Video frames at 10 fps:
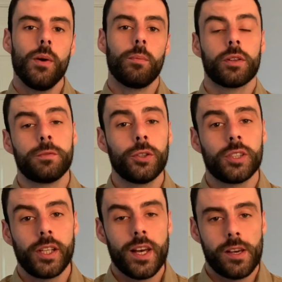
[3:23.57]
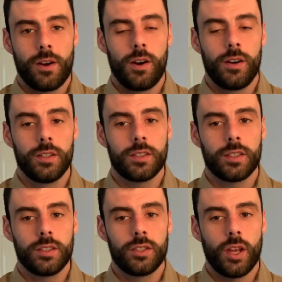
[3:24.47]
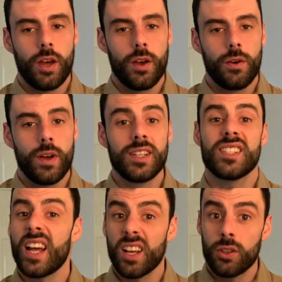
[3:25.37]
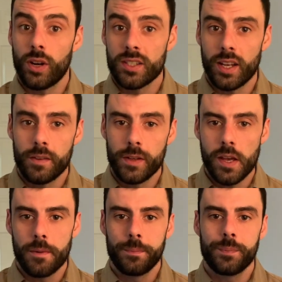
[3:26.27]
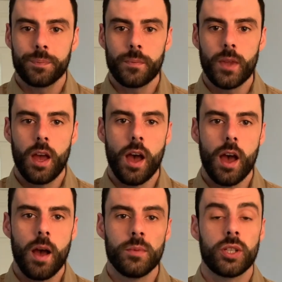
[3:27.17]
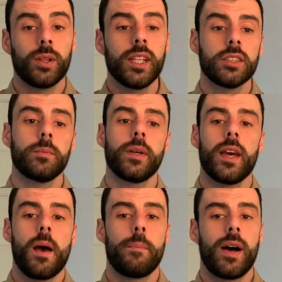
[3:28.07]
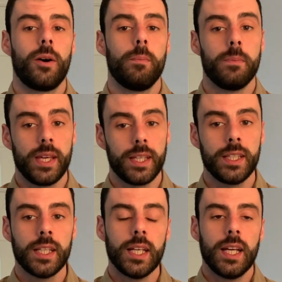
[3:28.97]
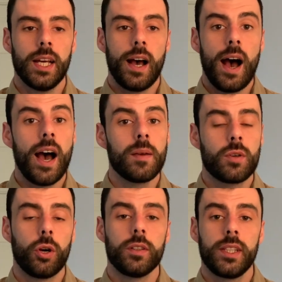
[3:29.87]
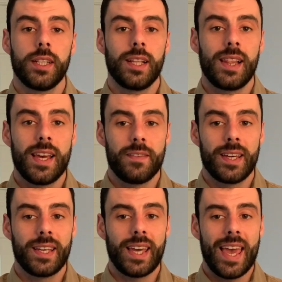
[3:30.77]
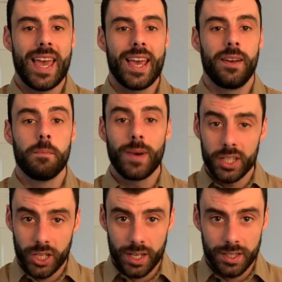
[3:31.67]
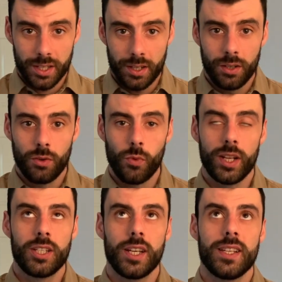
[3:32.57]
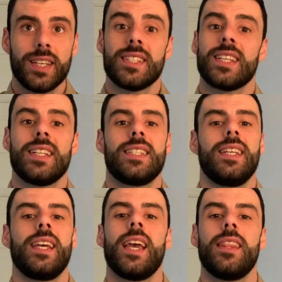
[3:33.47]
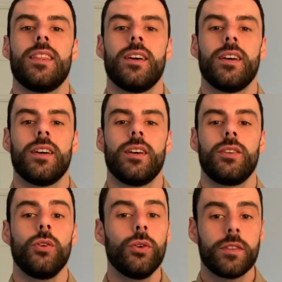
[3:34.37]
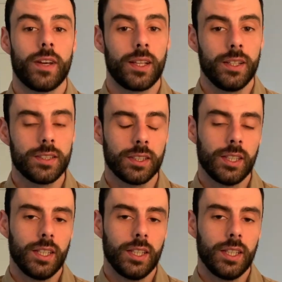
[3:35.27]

but unfortunately I can't, so instead I thought I'd send a video. So a little bit about me. I am currently living in Manchester, which is a city in the north of England,